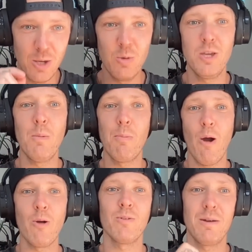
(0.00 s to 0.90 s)
You
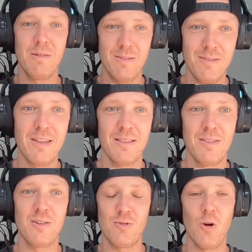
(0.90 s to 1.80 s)
broke the
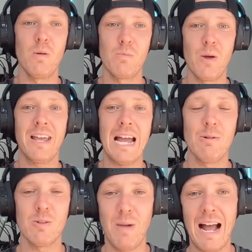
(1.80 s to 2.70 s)
straw that broke the camel's back.